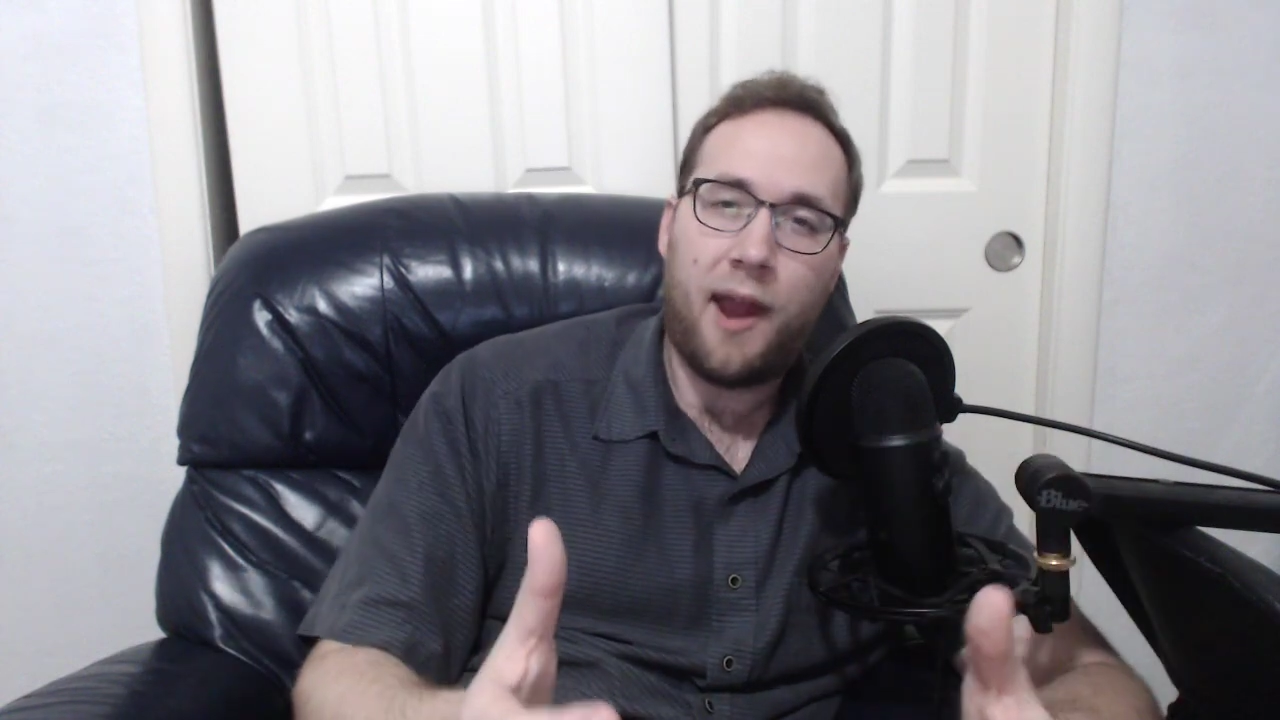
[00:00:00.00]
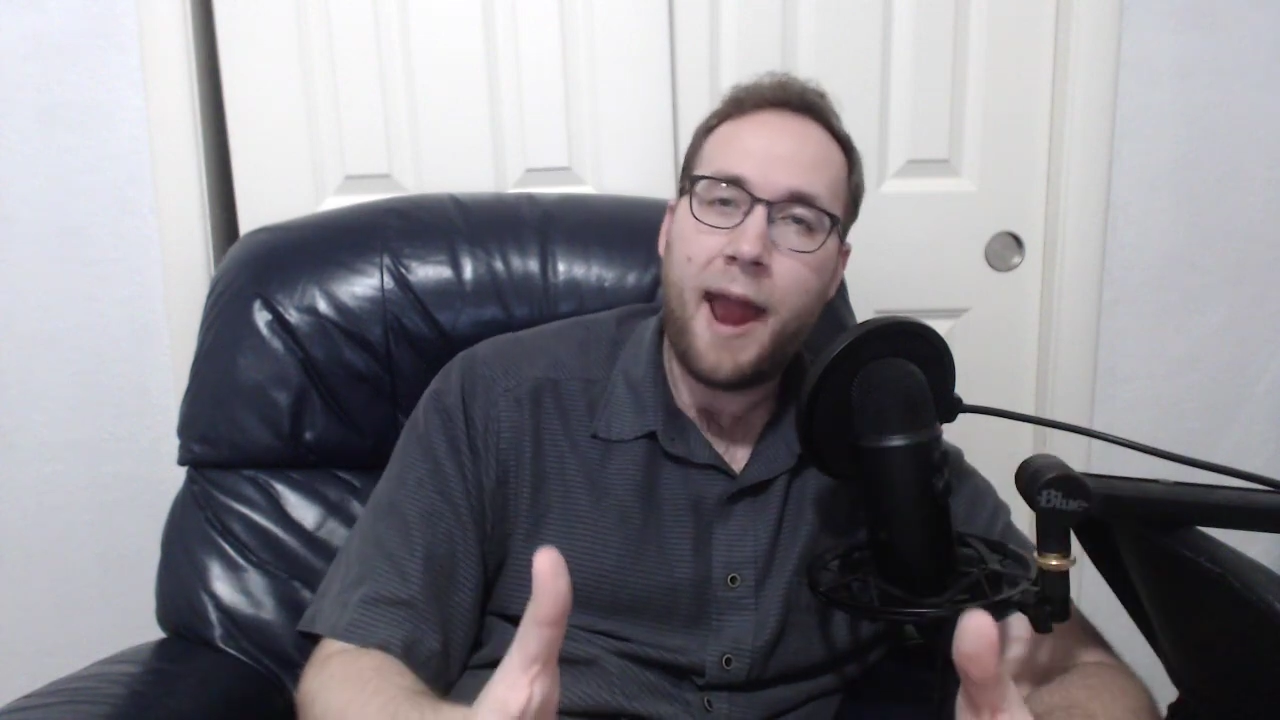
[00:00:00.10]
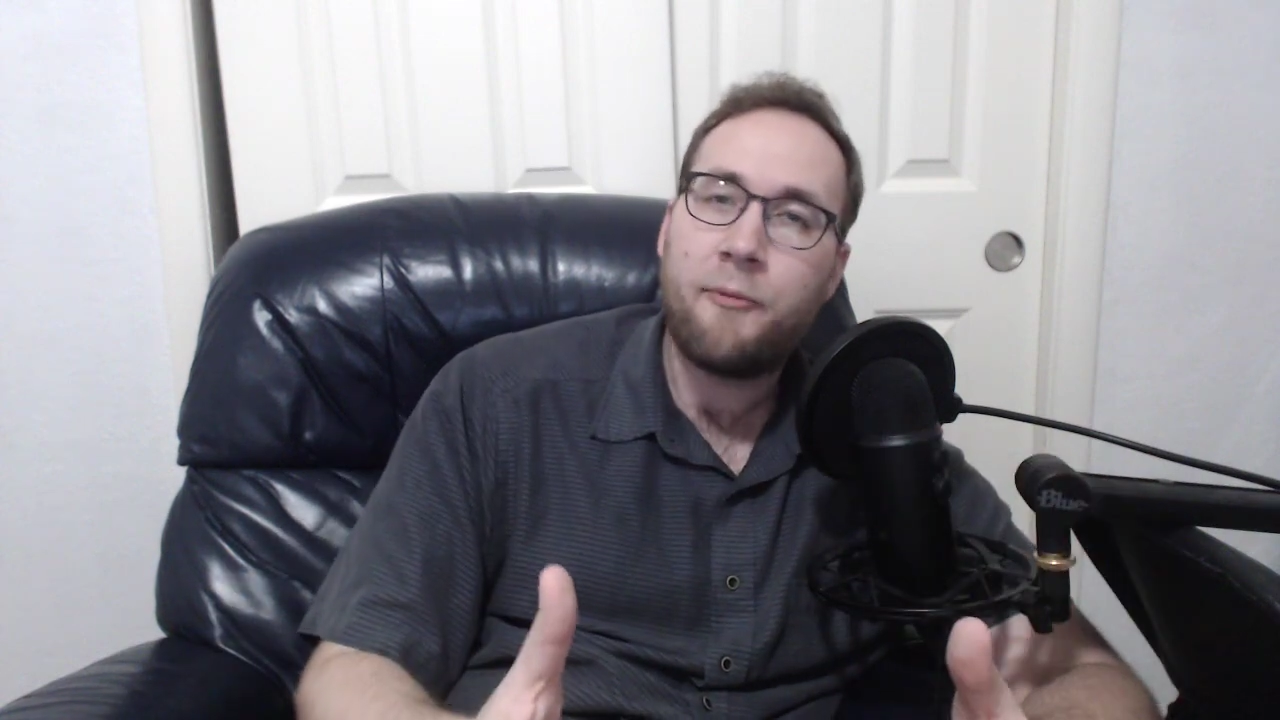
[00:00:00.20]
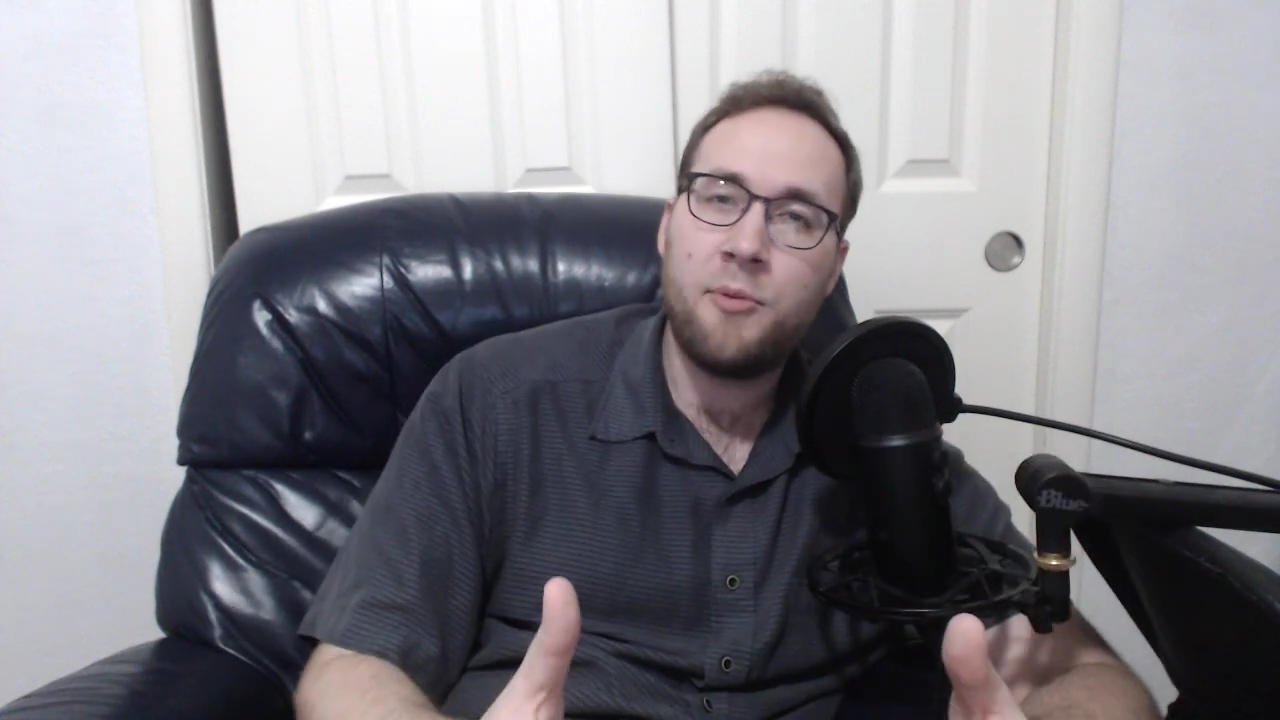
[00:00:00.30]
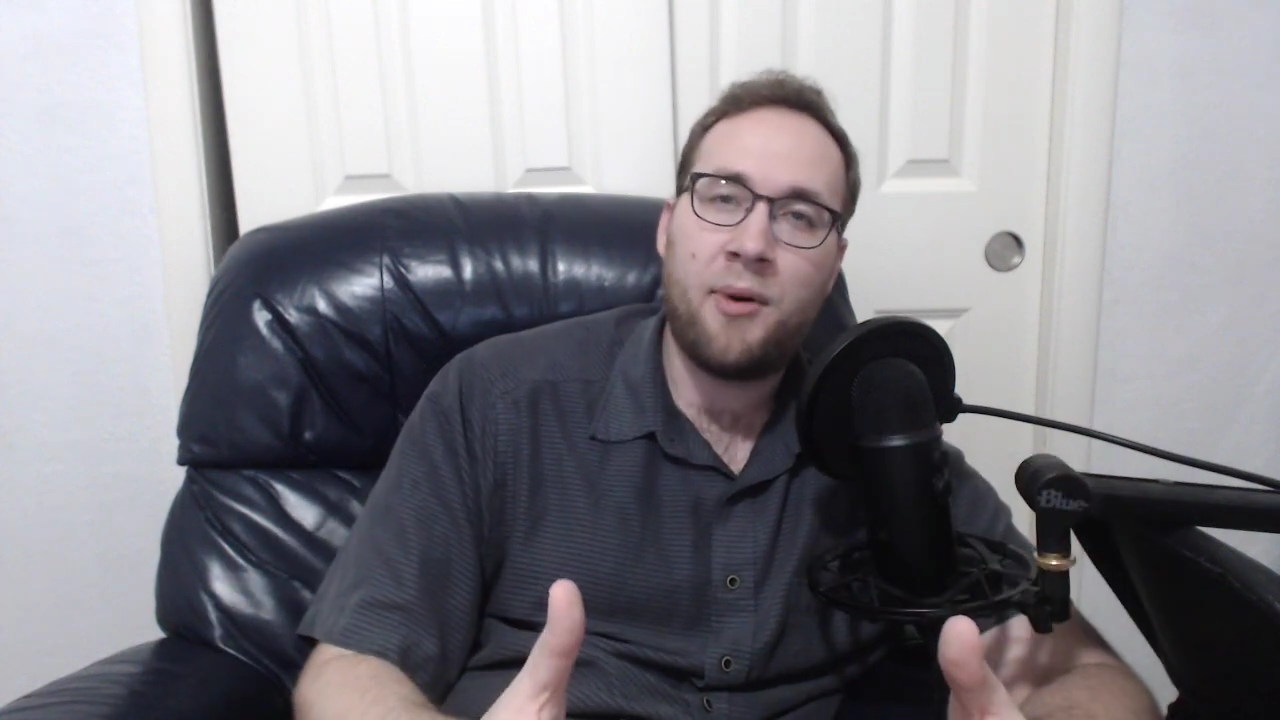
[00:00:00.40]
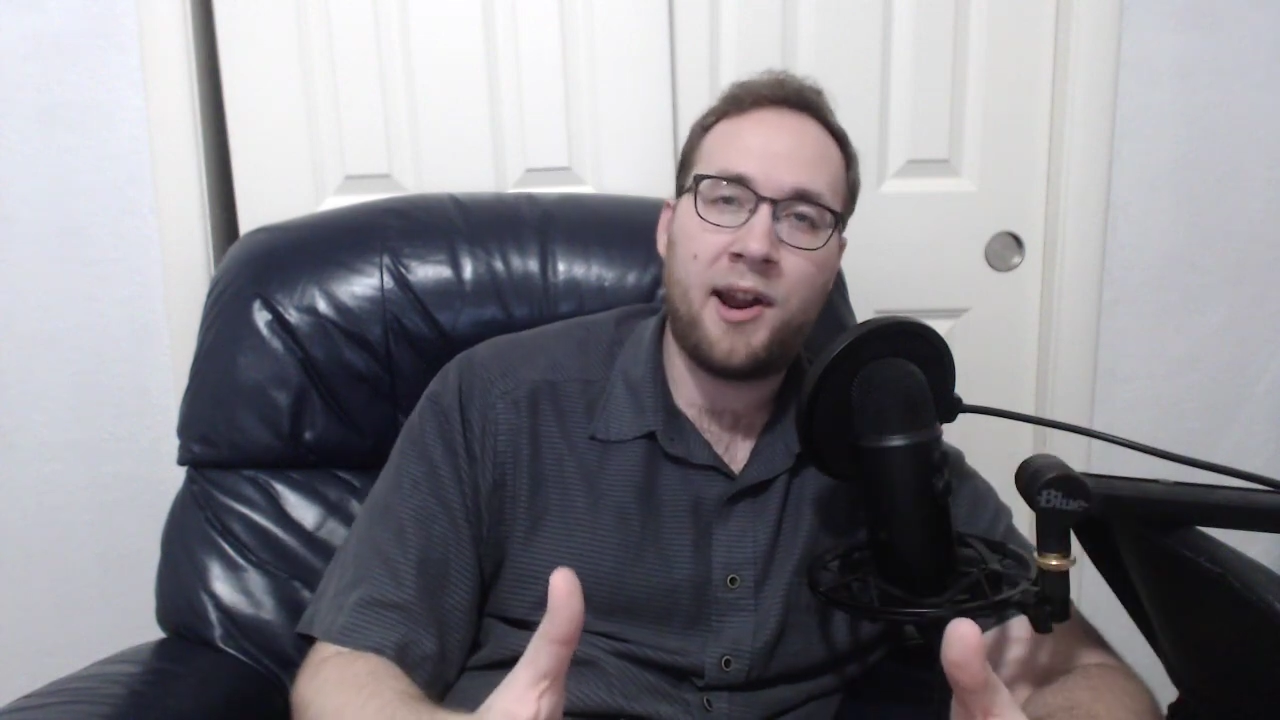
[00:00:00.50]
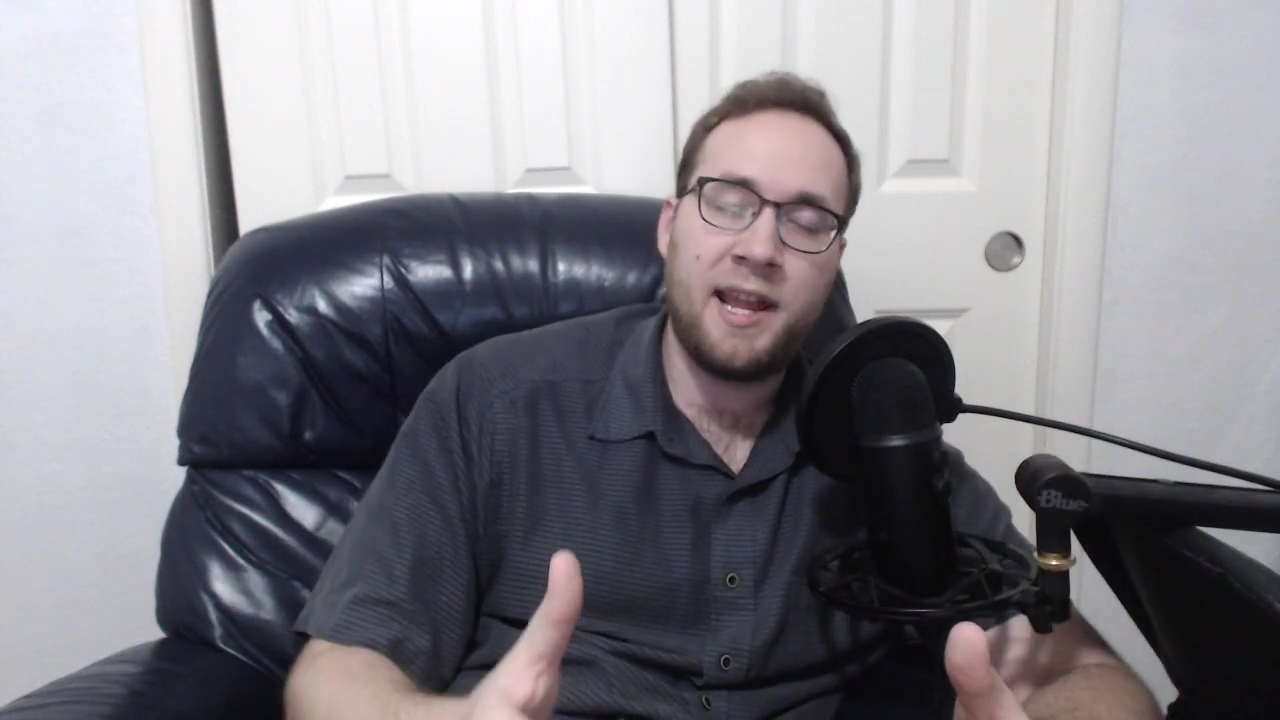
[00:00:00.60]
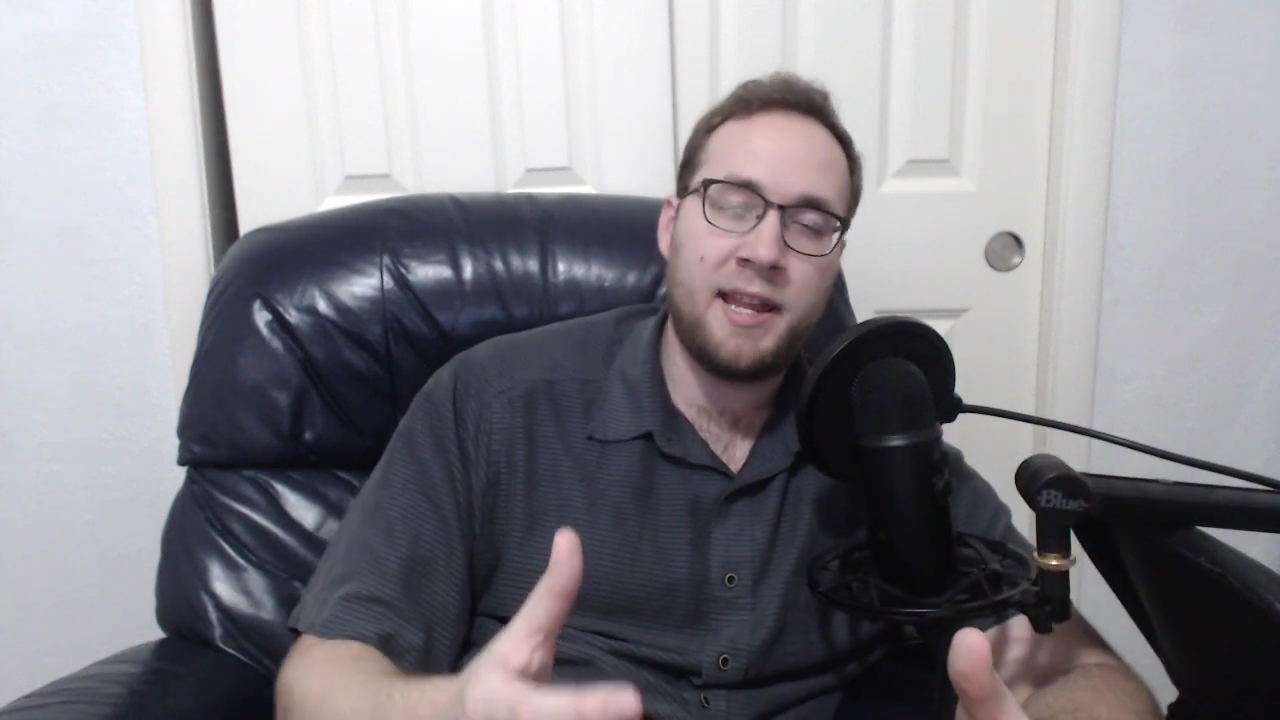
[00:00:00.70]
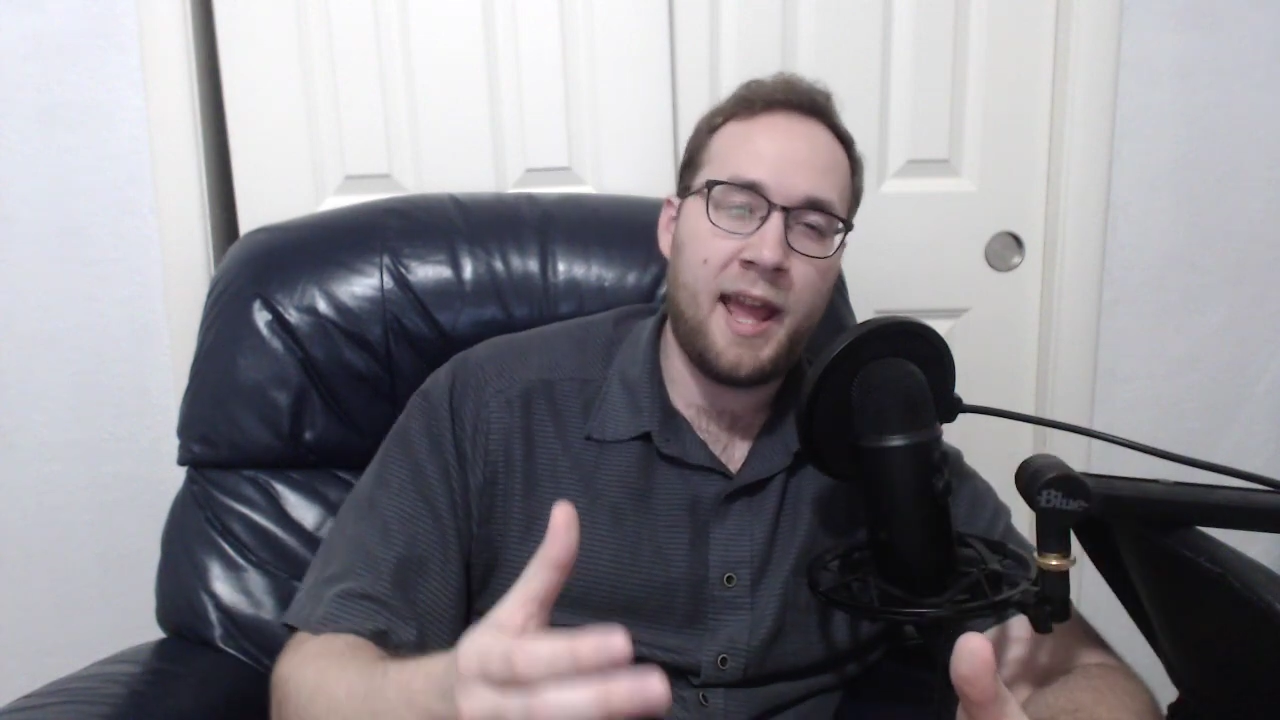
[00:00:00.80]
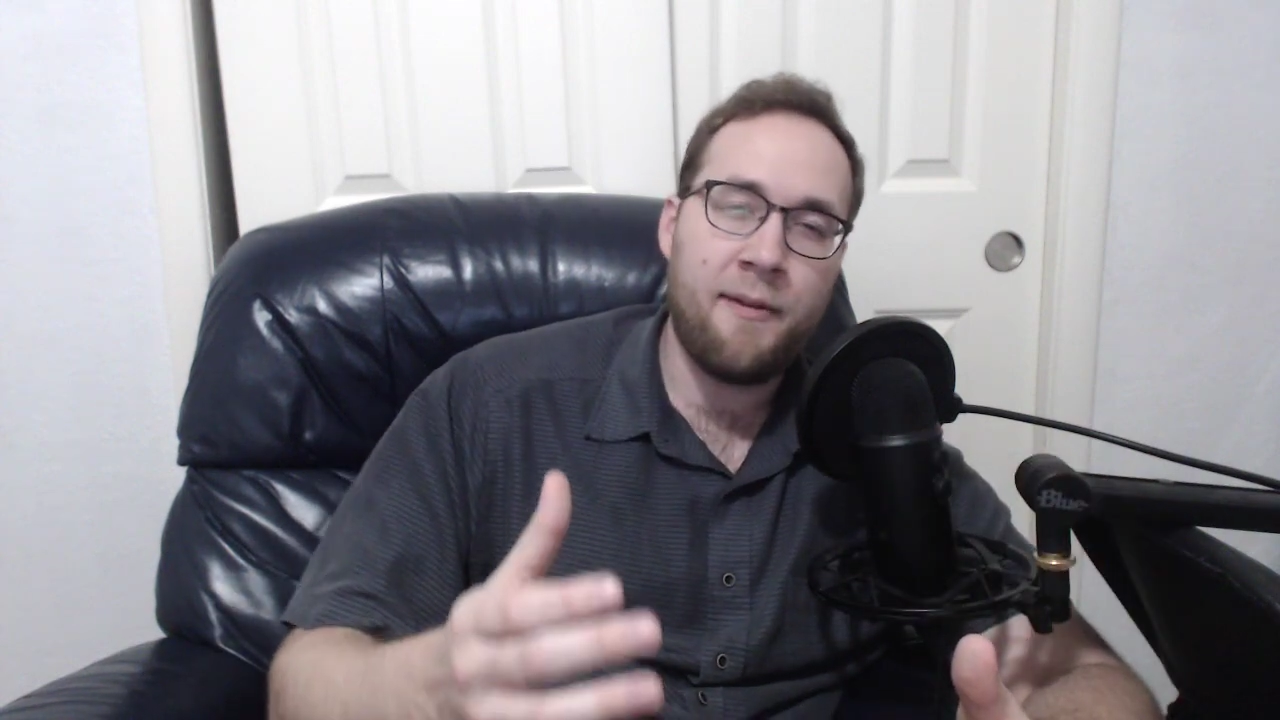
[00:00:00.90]
everybody
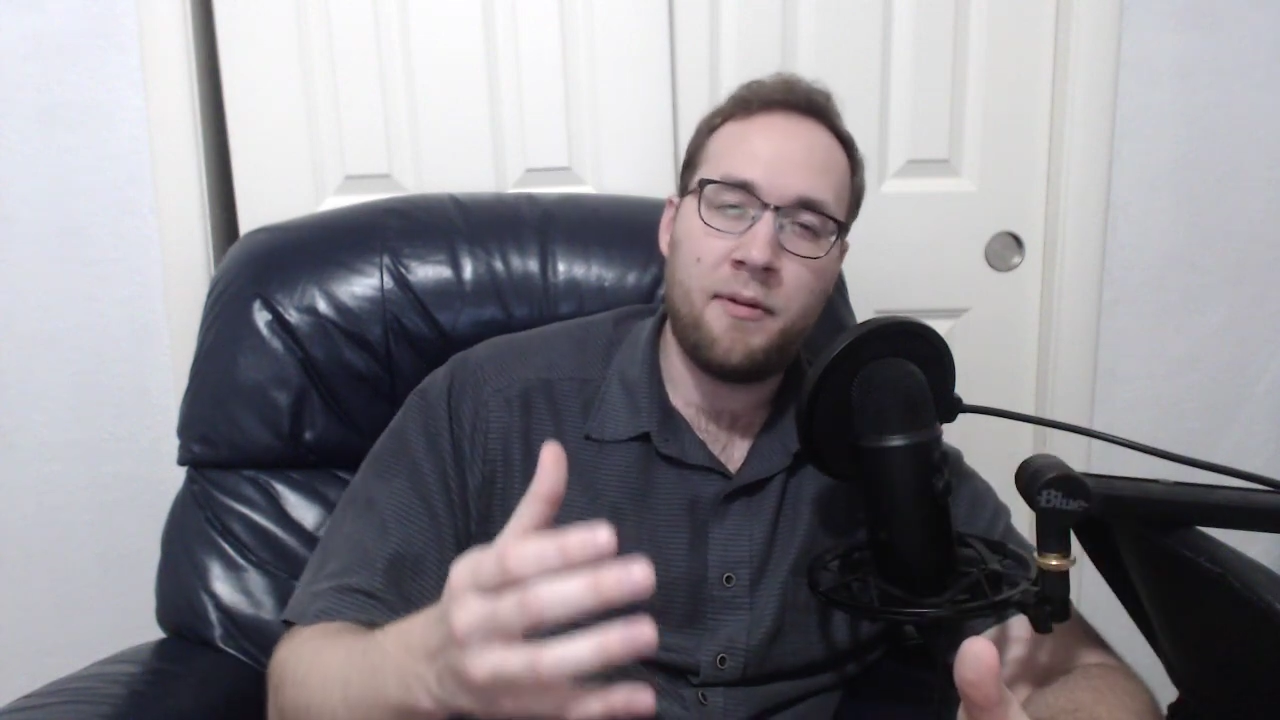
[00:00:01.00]
and,